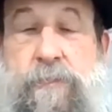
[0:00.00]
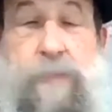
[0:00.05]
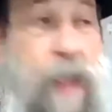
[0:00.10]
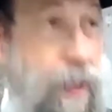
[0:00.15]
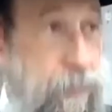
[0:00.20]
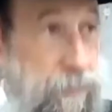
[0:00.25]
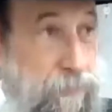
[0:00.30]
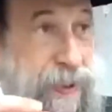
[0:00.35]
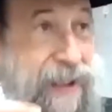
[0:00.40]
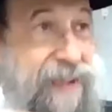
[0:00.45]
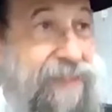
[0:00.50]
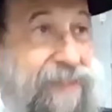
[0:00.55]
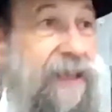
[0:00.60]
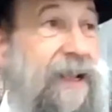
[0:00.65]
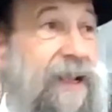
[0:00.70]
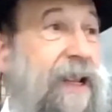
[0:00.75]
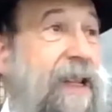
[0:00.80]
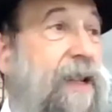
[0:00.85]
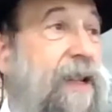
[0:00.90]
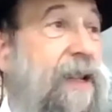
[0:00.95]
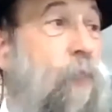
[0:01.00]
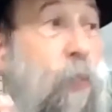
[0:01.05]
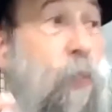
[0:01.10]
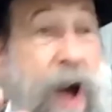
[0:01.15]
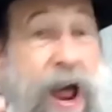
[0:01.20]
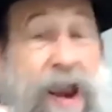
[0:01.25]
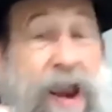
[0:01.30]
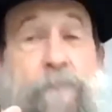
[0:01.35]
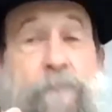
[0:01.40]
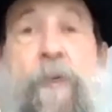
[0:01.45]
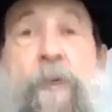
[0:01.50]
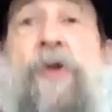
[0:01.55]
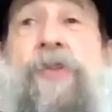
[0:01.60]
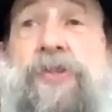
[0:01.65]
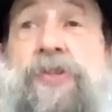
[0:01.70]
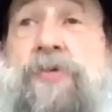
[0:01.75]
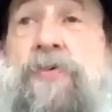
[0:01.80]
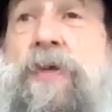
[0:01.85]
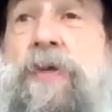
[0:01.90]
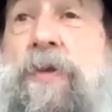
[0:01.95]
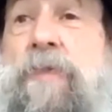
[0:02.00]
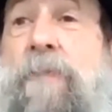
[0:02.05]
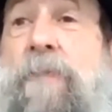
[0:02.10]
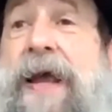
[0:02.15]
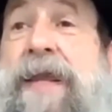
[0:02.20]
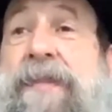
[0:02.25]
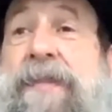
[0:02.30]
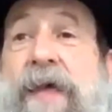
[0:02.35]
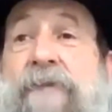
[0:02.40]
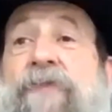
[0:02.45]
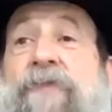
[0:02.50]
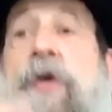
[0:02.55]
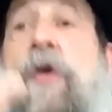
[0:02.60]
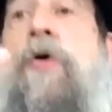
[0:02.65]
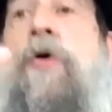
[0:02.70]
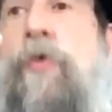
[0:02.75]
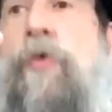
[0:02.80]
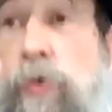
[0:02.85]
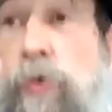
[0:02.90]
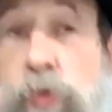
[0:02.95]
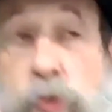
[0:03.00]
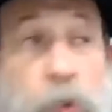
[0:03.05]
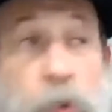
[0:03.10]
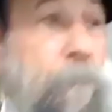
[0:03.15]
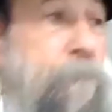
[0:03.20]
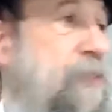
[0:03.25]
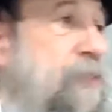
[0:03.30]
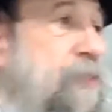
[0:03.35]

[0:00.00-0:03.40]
And basically, in one pasuk, you might have two.